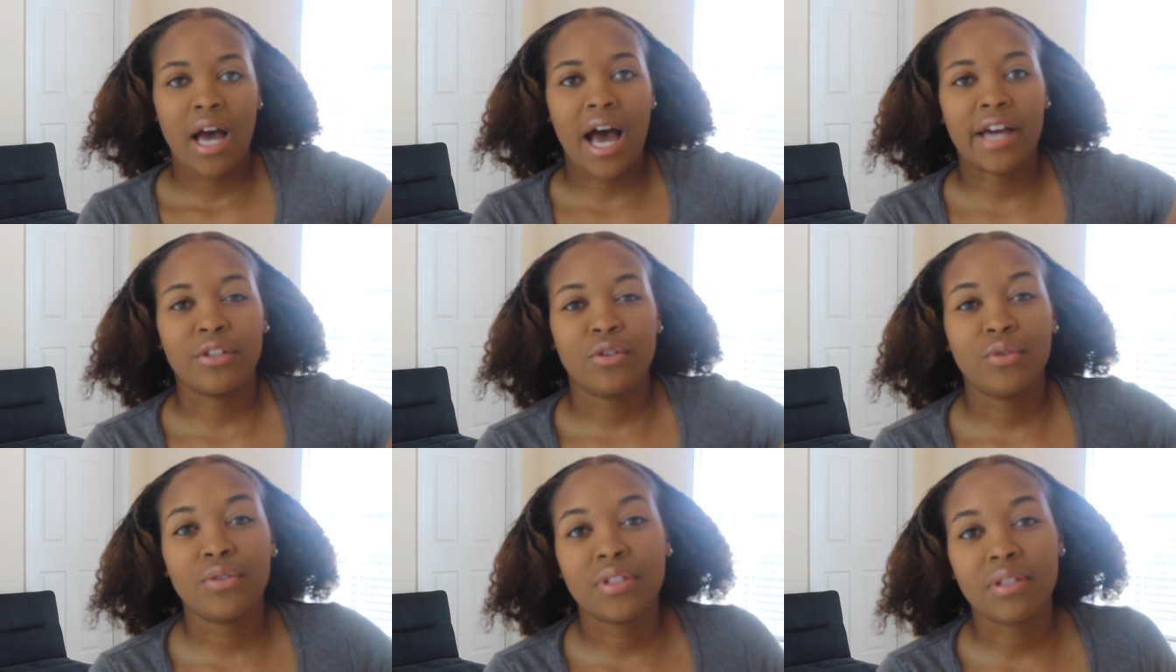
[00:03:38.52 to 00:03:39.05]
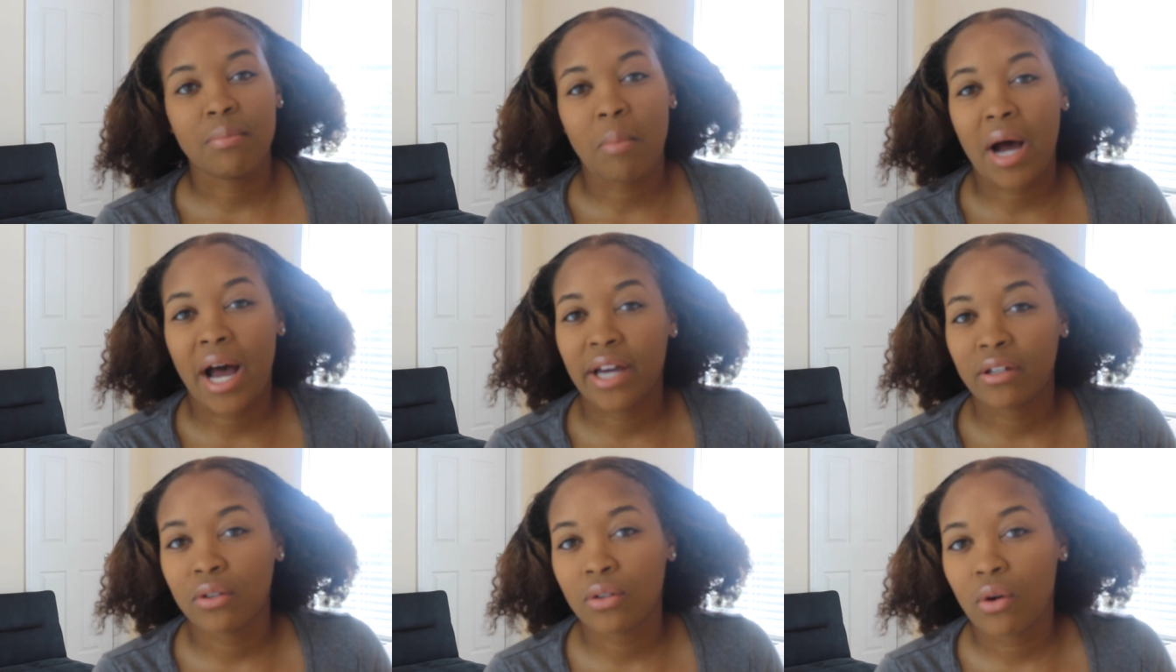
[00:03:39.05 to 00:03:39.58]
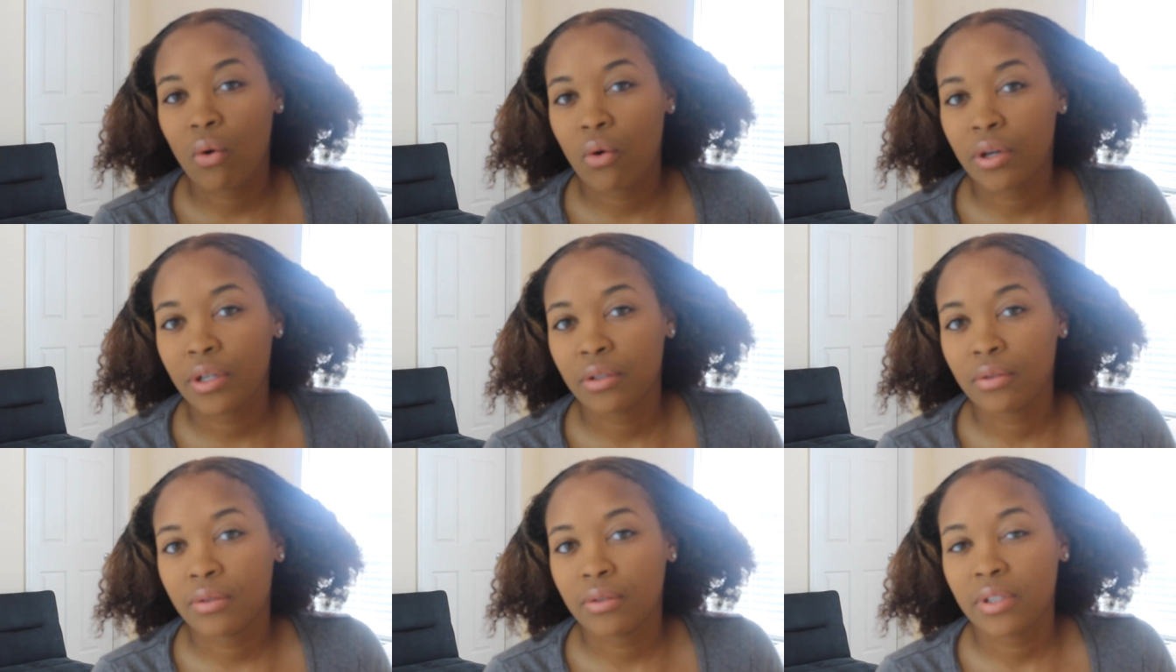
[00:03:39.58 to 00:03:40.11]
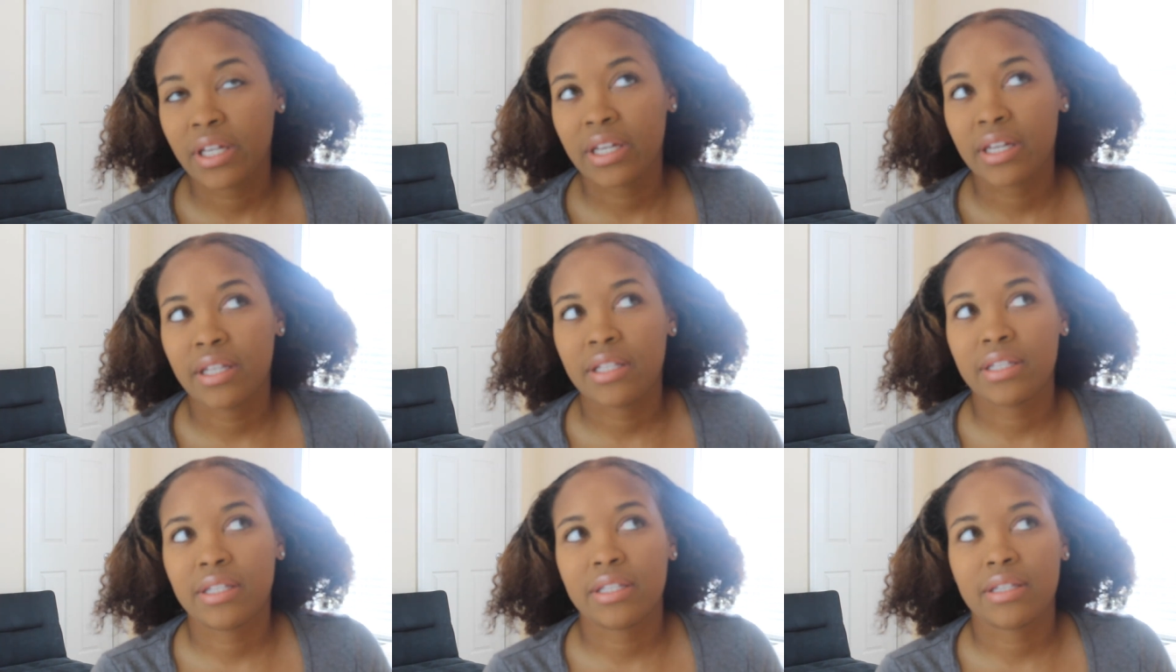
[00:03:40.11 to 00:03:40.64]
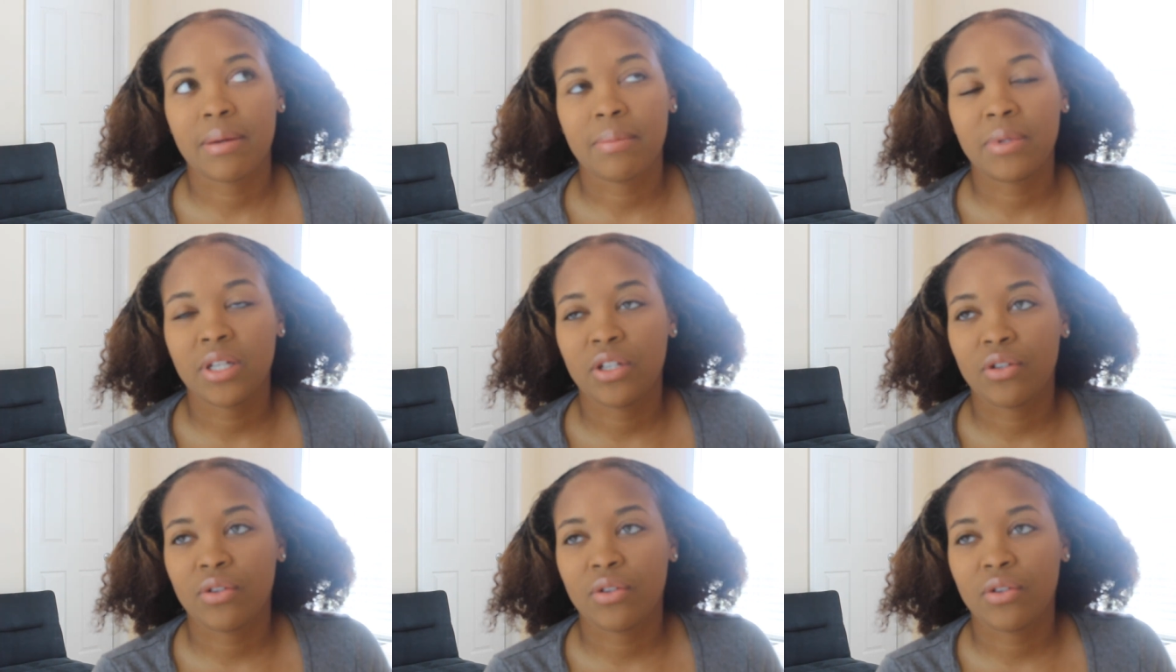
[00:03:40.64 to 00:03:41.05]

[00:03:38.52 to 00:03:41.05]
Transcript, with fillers: I used bio oil. It's something